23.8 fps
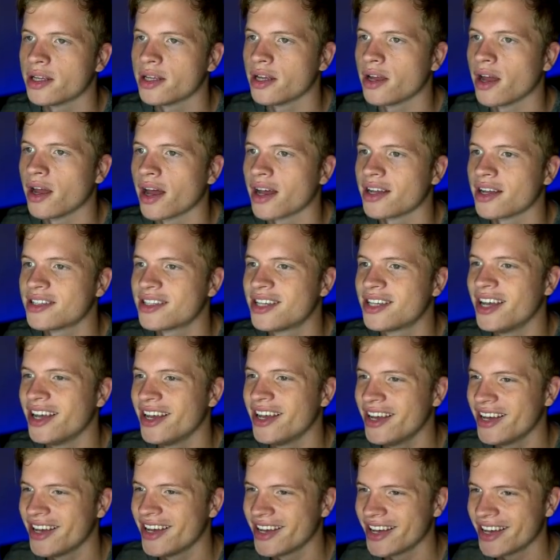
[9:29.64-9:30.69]
Yes.
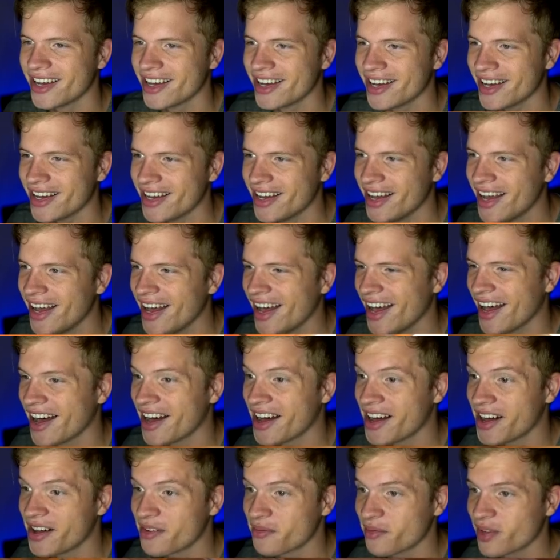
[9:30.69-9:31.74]

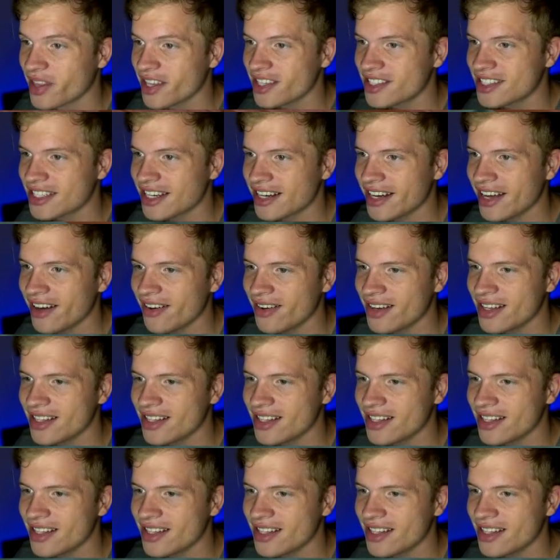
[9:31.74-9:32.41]
But let's check out